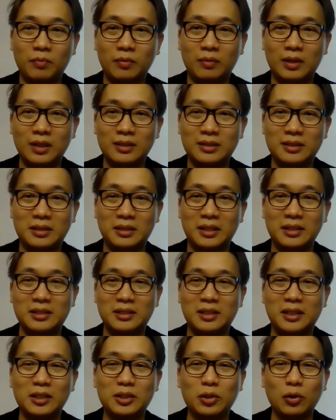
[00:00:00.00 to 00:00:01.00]

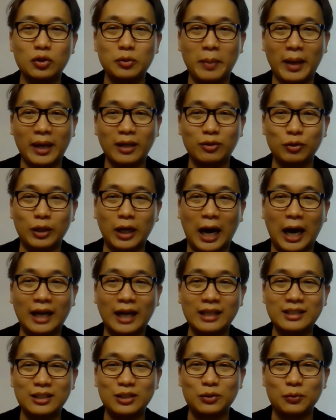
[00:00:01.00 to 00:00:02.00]
this goes back to the
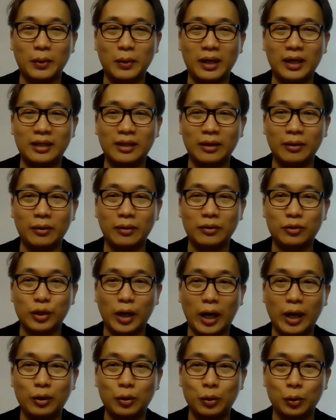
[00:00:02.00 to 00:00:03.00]
artist where they
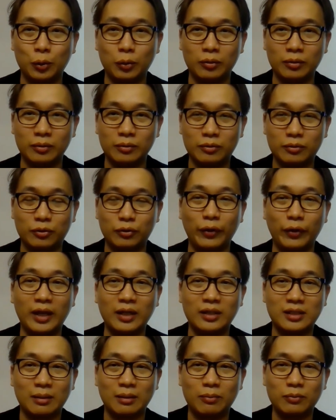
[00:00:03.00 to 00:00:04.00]
try to
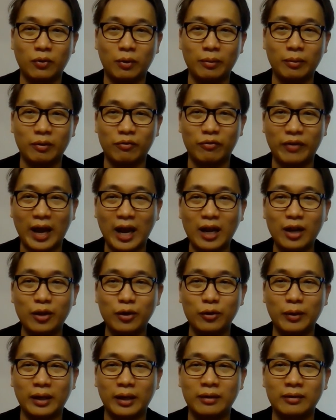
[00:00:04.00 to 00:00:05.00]
create some form of
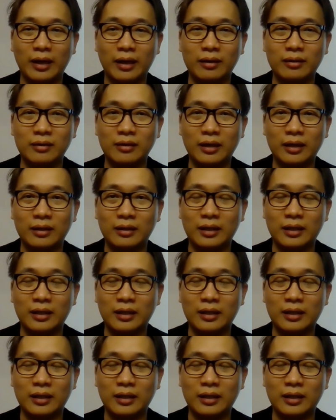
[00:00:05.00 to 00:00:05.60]
value, and